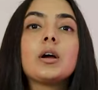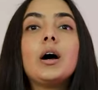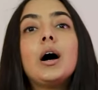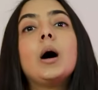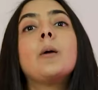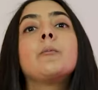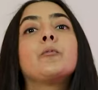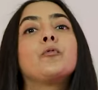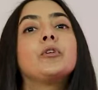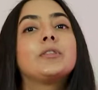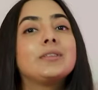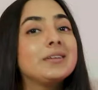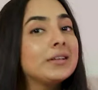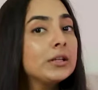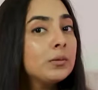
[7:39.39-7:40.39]
Armed
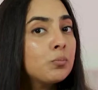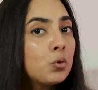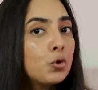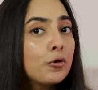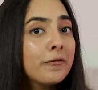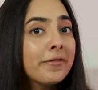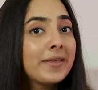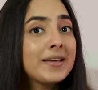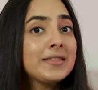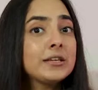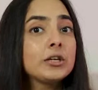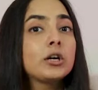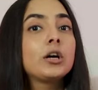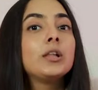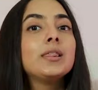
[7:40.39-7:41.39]
with little more than
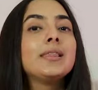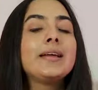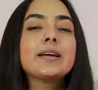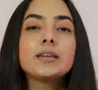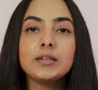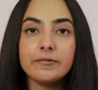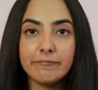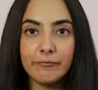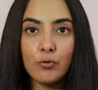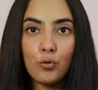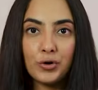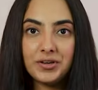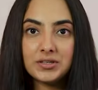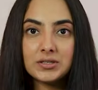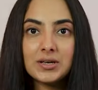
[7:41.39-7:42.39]
their collective
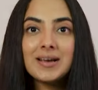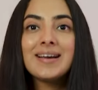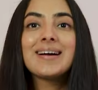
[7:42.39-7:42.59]
voice,